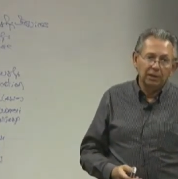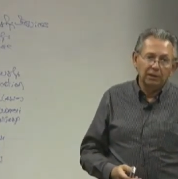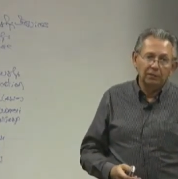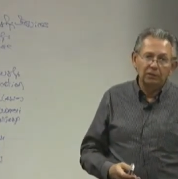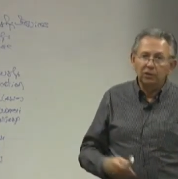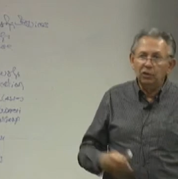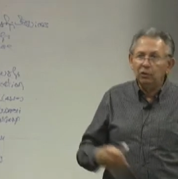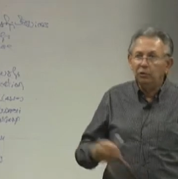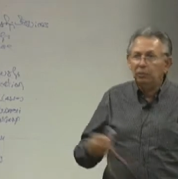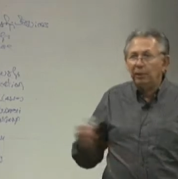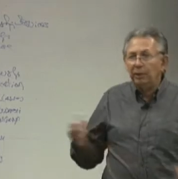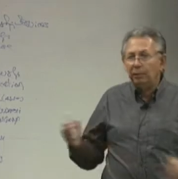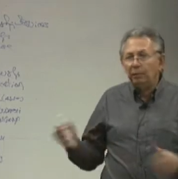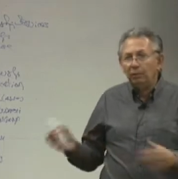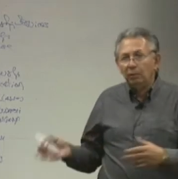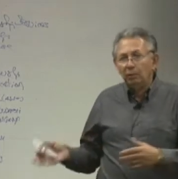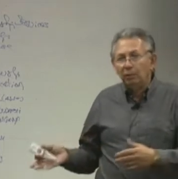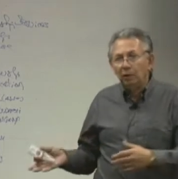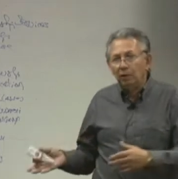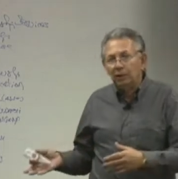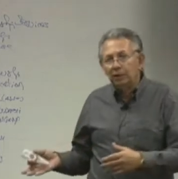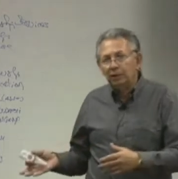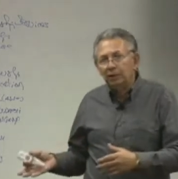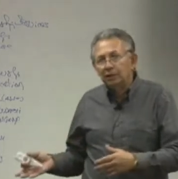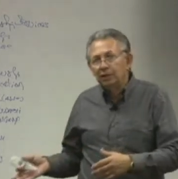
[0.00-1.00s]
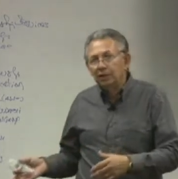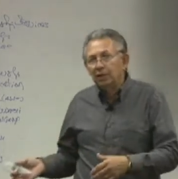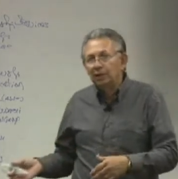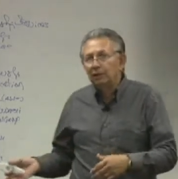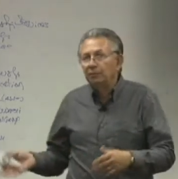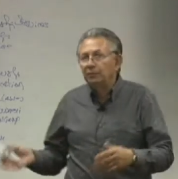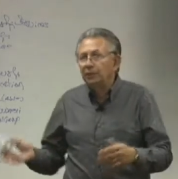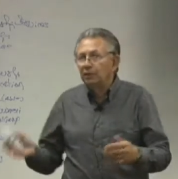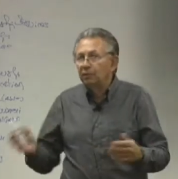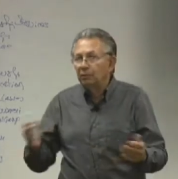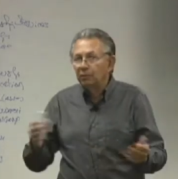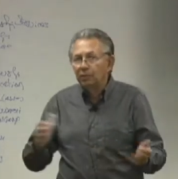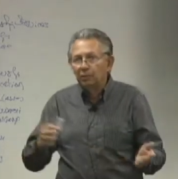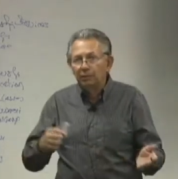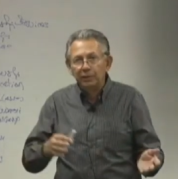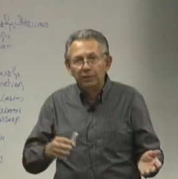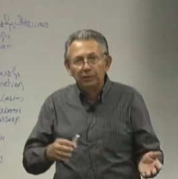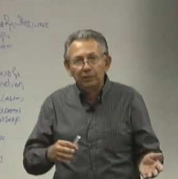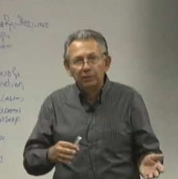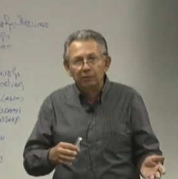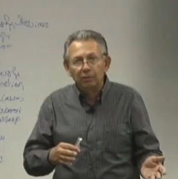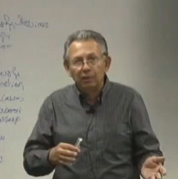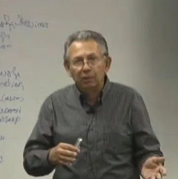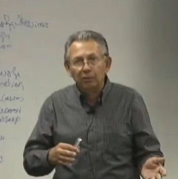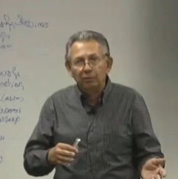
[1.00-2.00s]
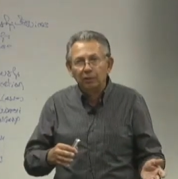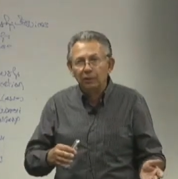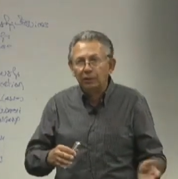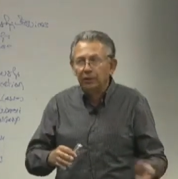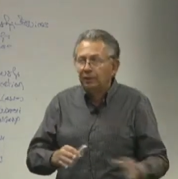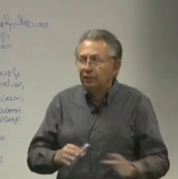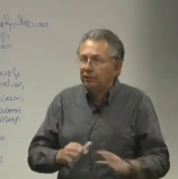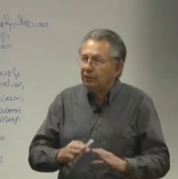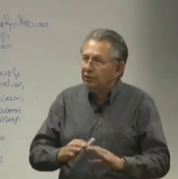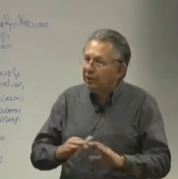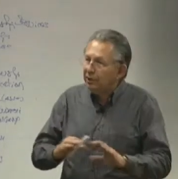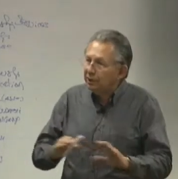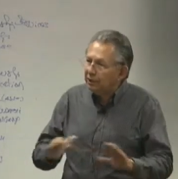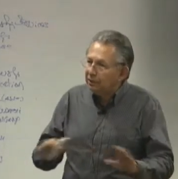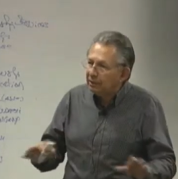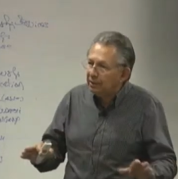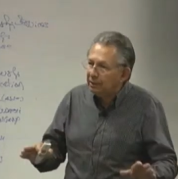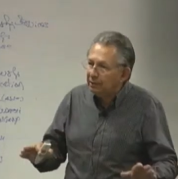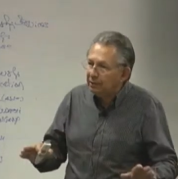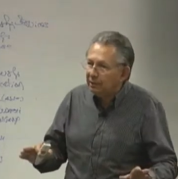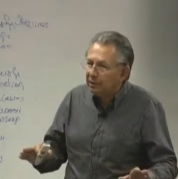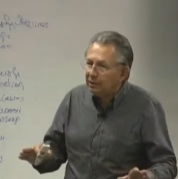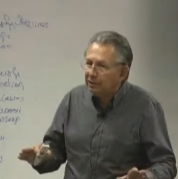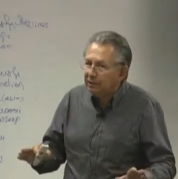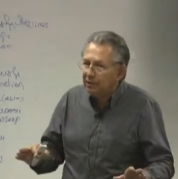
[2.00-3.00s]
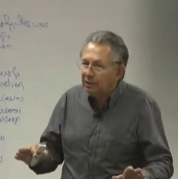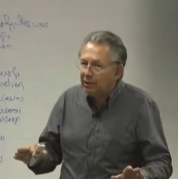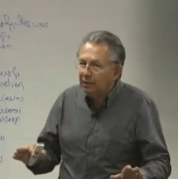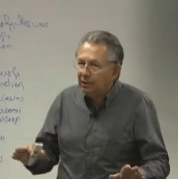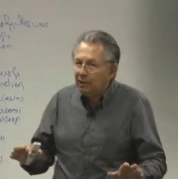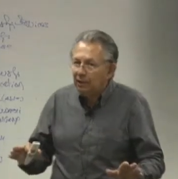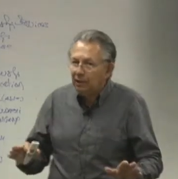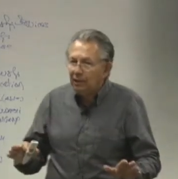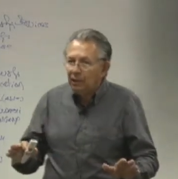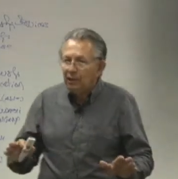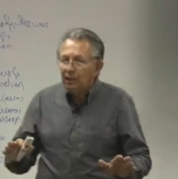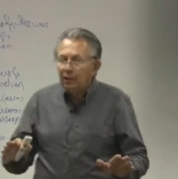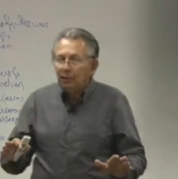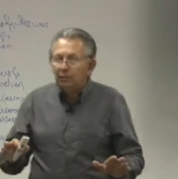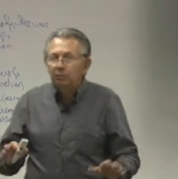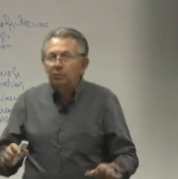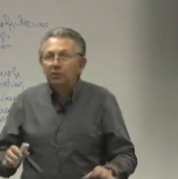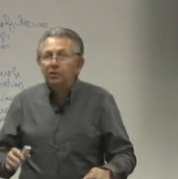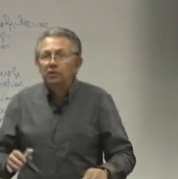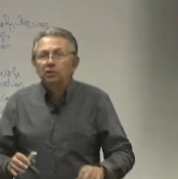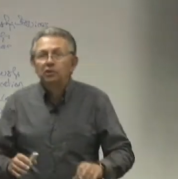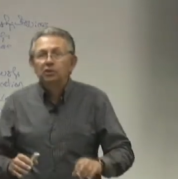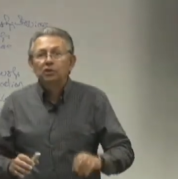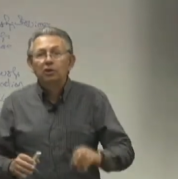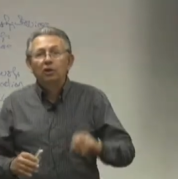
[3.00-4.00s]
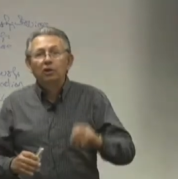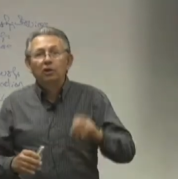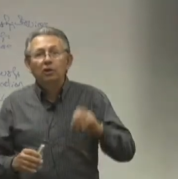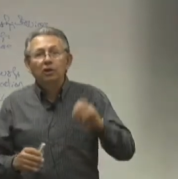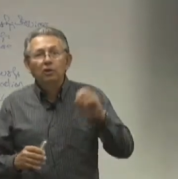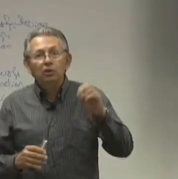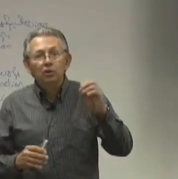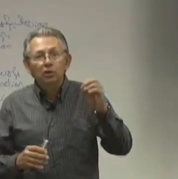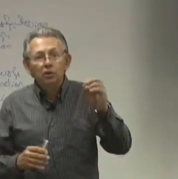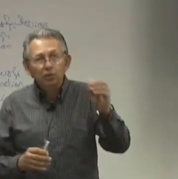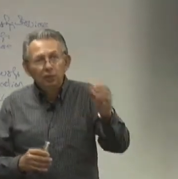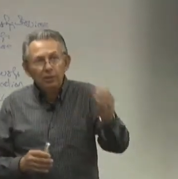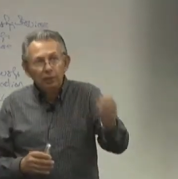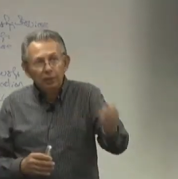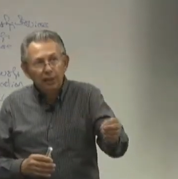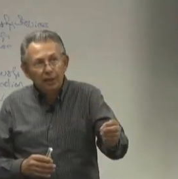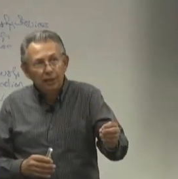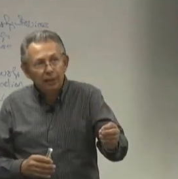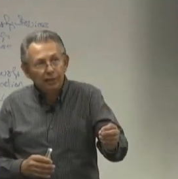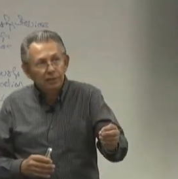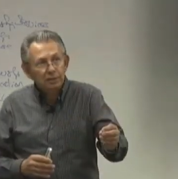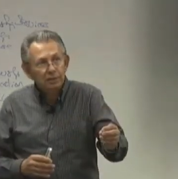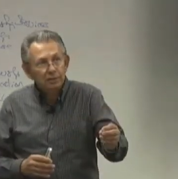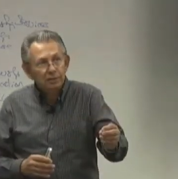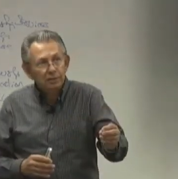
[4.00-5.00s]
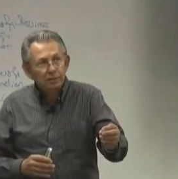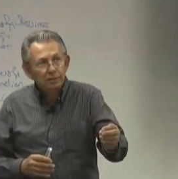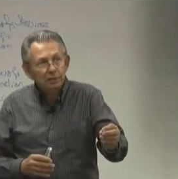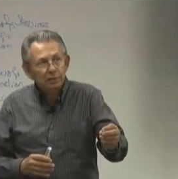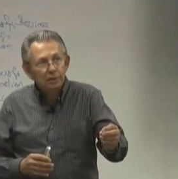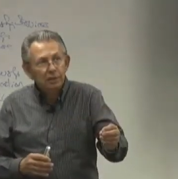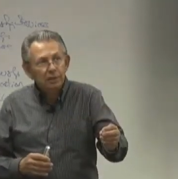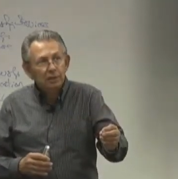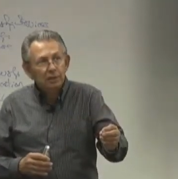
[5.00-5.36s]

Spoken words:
If new people wanted to come, they would have been there already. They're not coming. But you start a new class